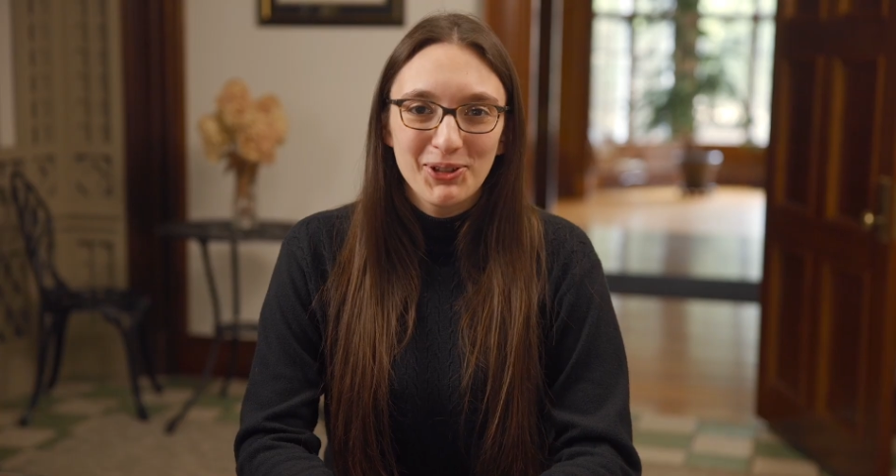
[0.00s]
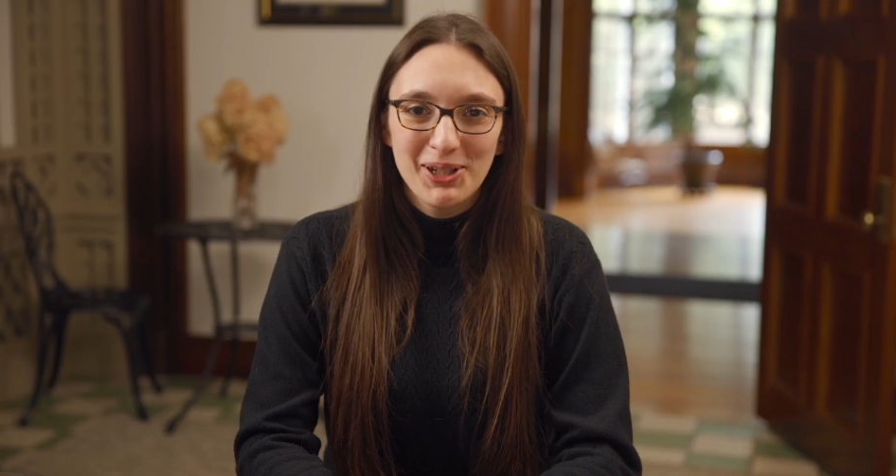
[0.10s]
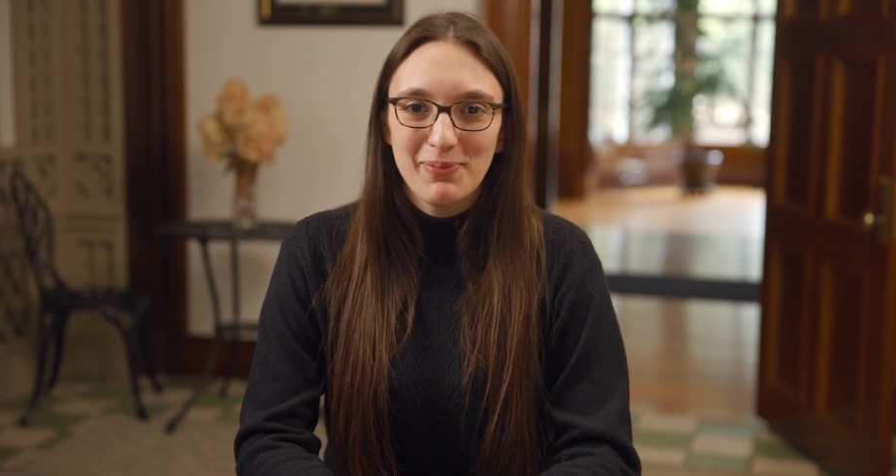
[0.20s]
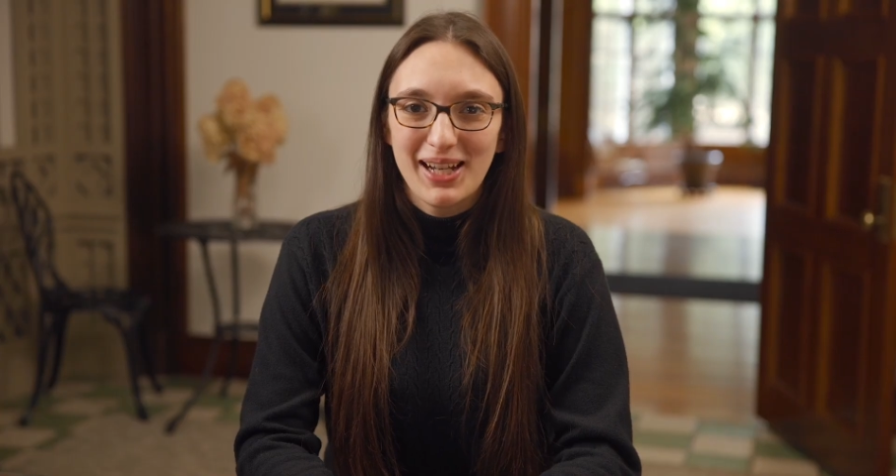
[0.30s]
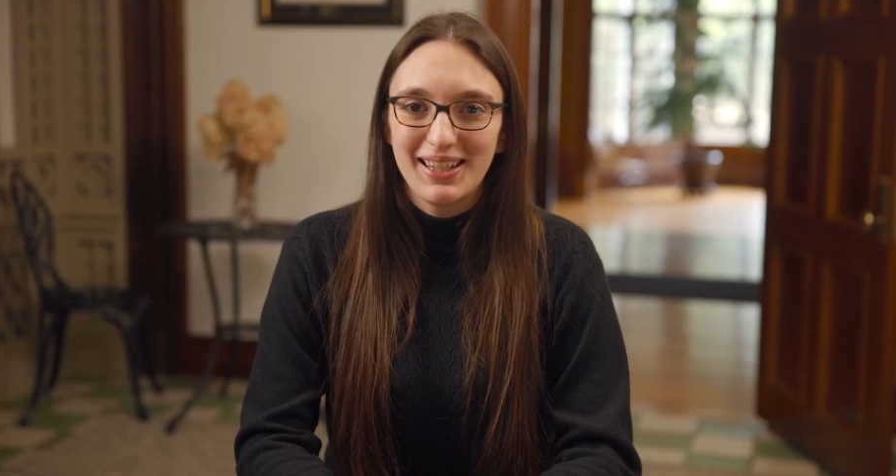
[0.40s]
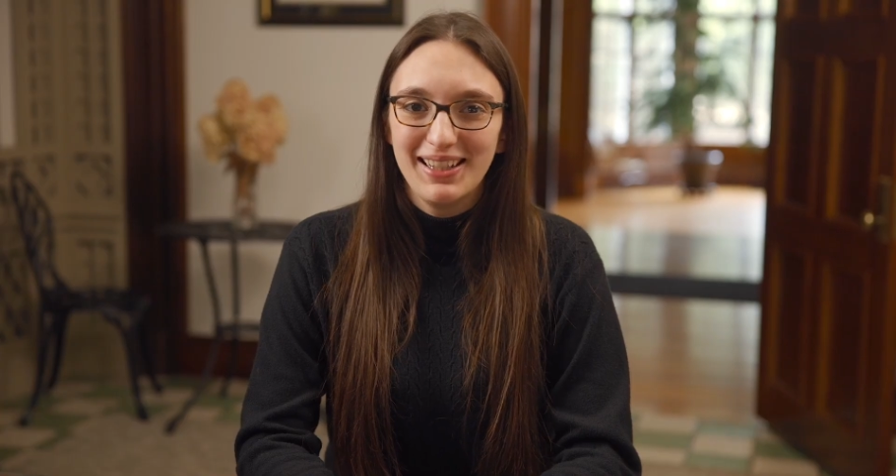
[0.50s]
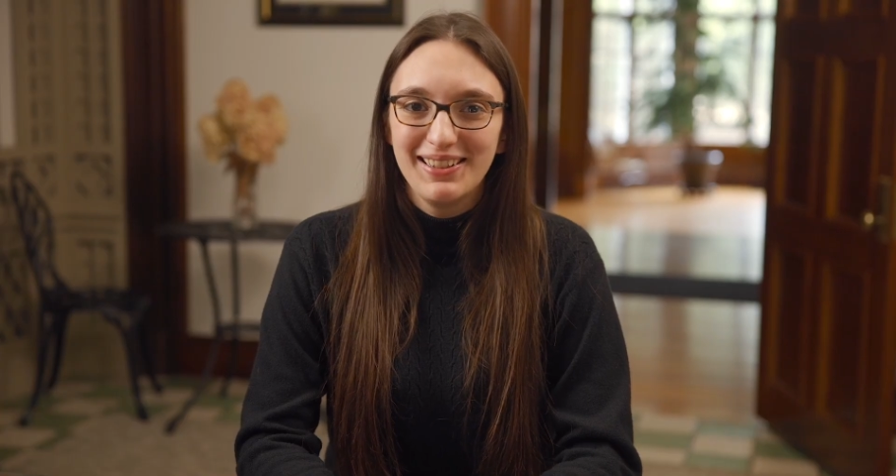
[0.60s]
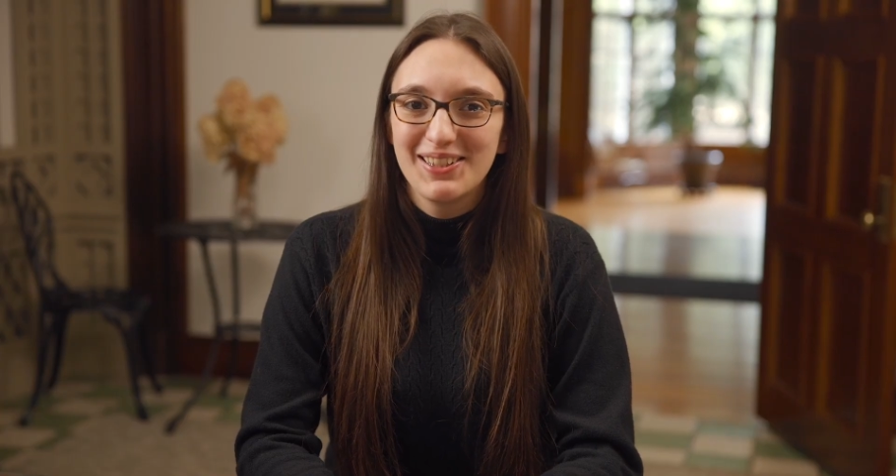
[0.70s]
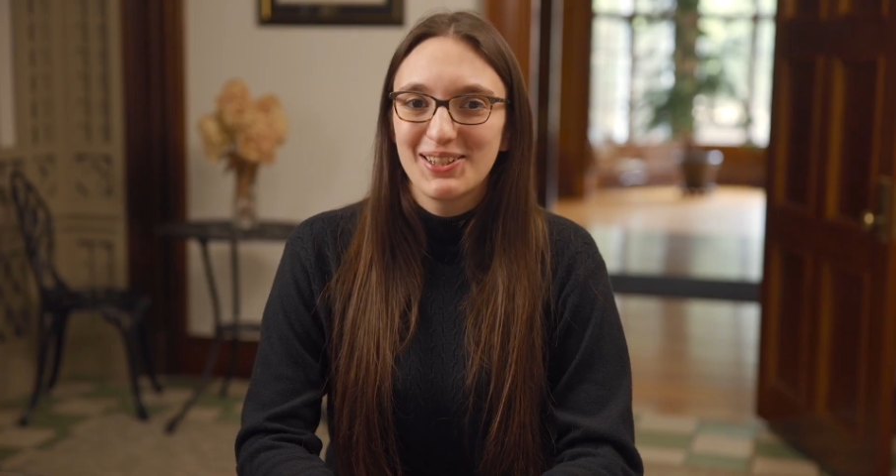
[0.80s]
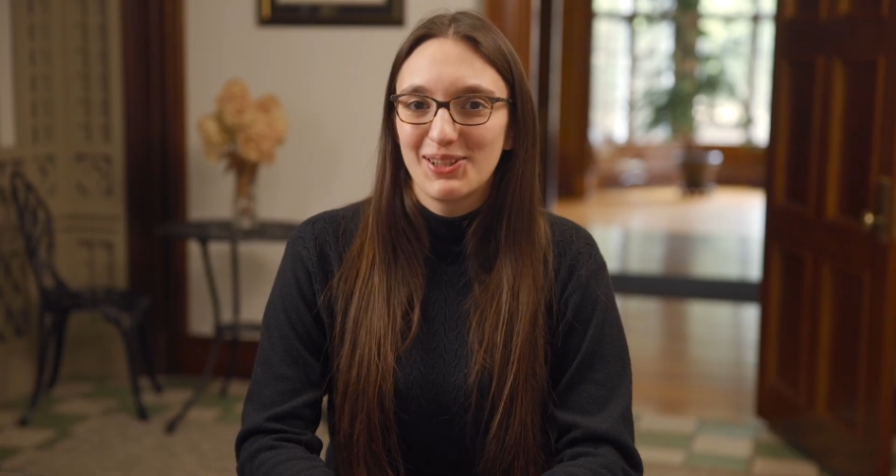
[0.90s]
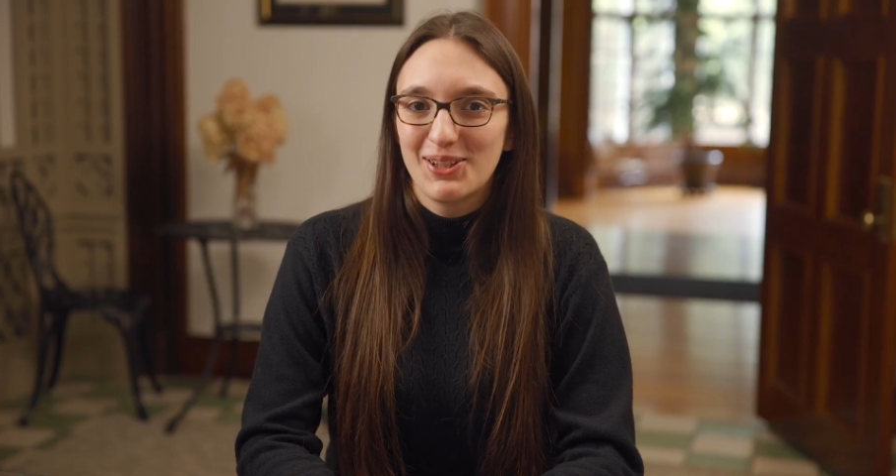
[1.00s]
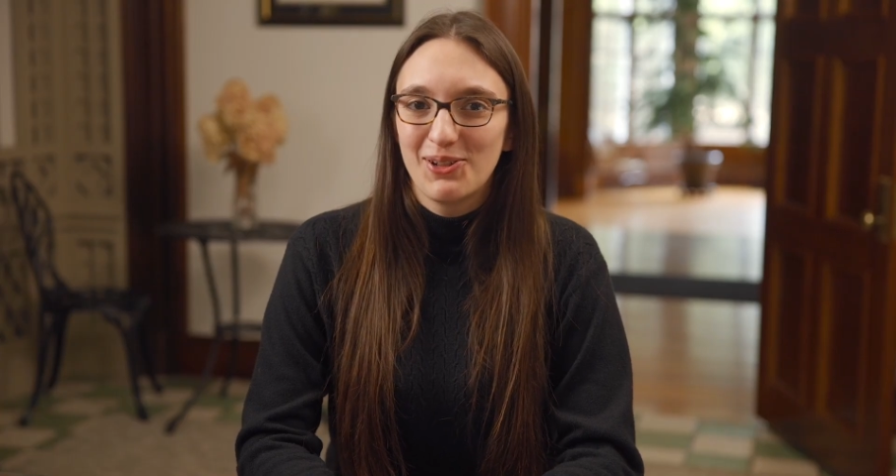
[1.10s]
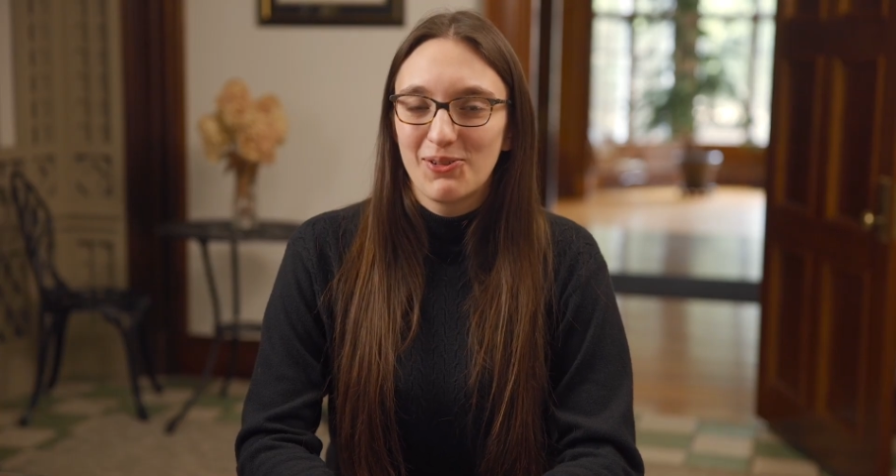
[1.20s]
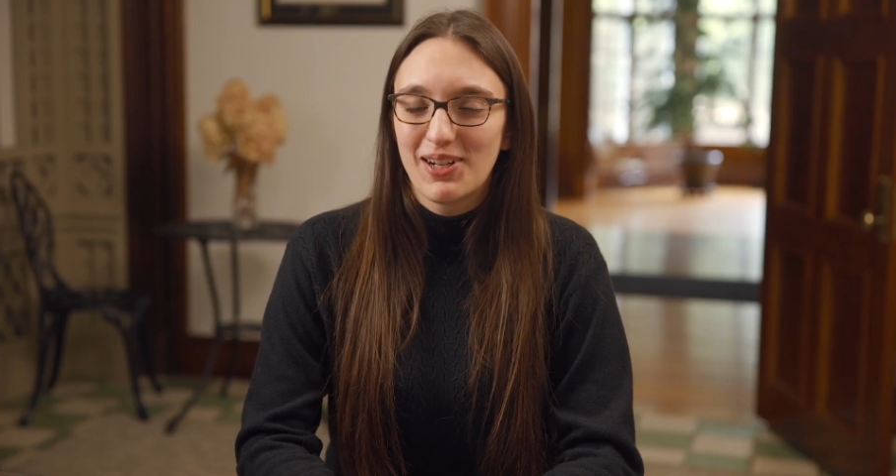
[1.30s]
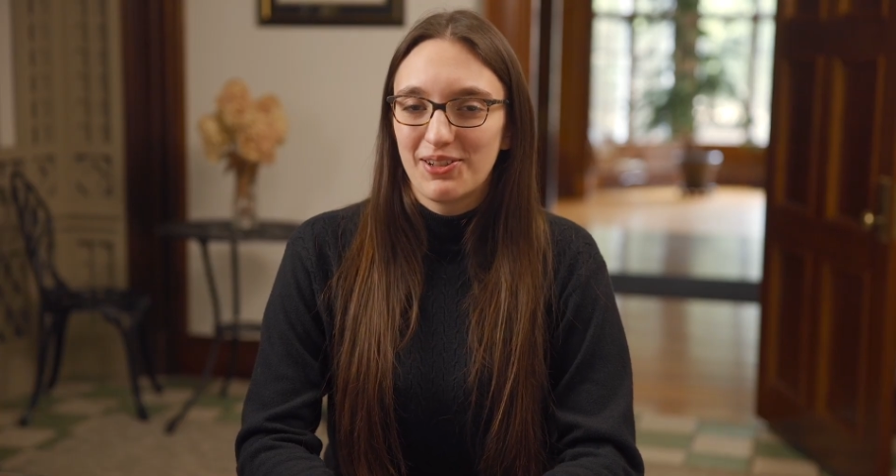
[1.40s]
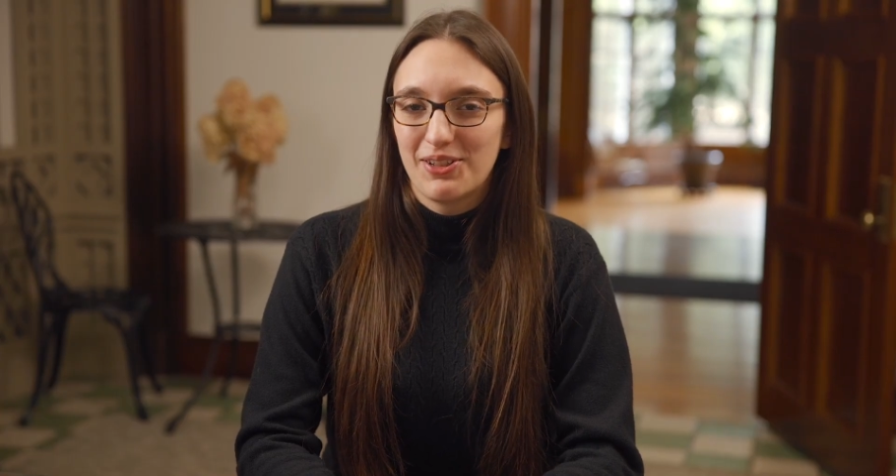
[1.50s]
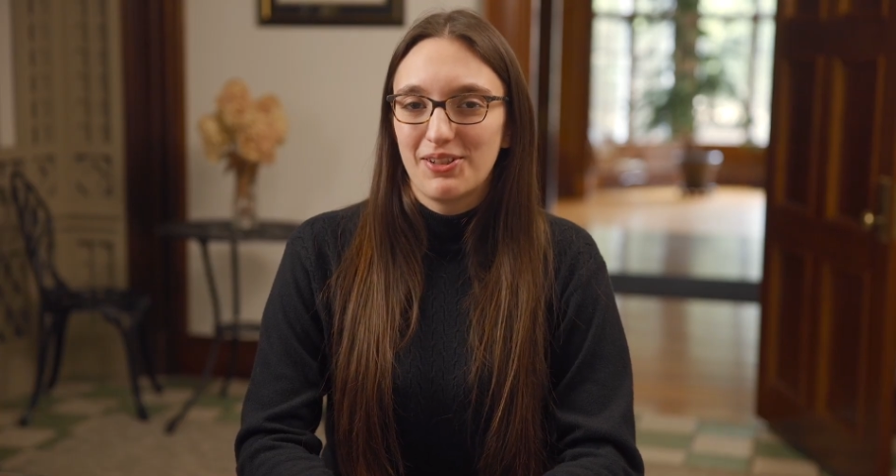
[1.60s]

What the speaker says: Lauren Beckett, Assistant Director